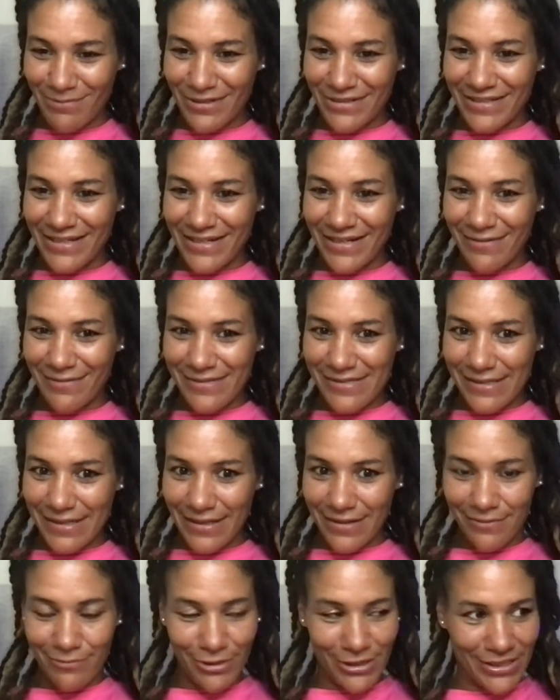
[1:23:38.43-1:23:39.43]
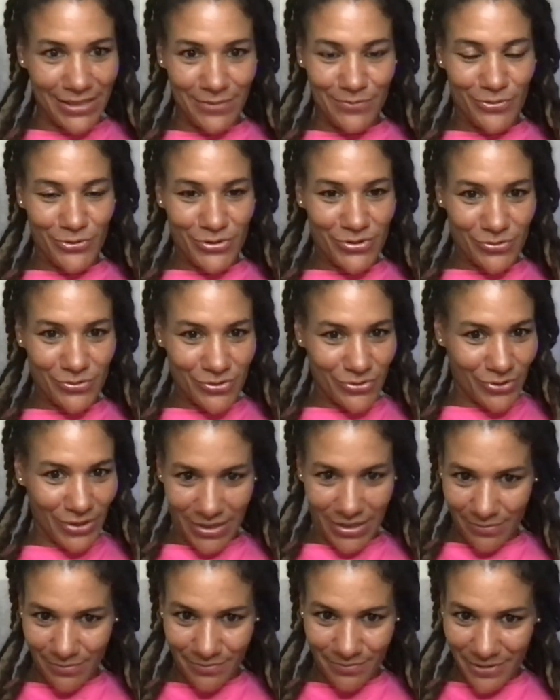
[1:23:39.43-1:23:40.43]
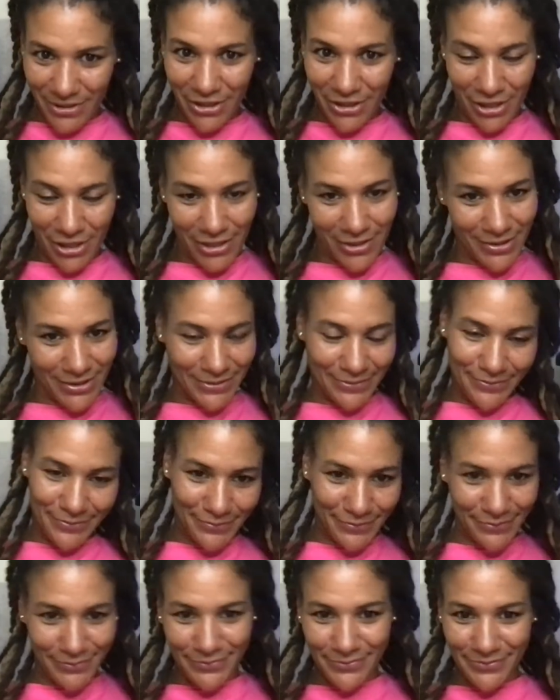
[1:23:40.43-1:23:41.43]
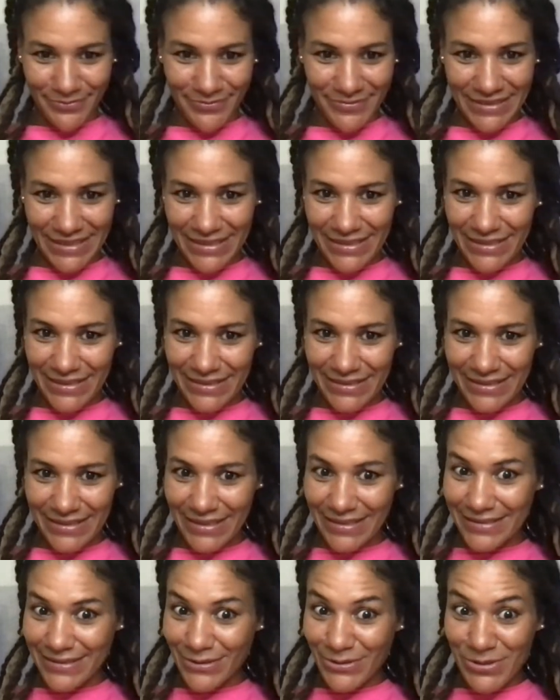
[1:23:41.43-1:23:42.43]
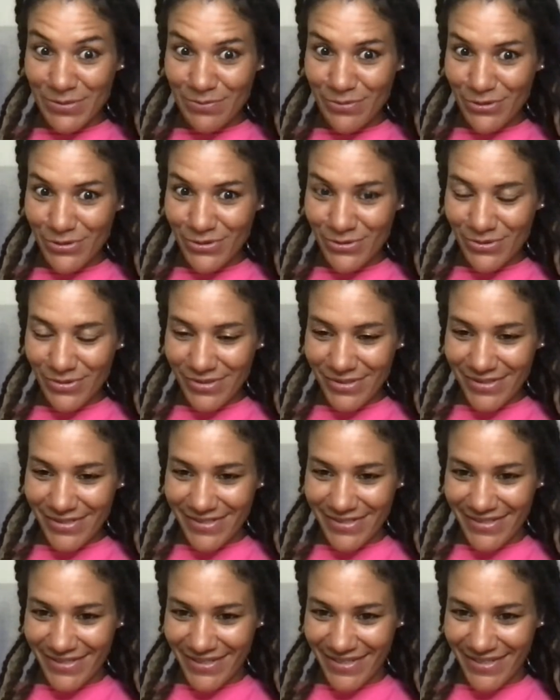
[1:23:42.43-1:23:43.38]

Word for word: but then I was like, we need busus, or right, girl, get those busus.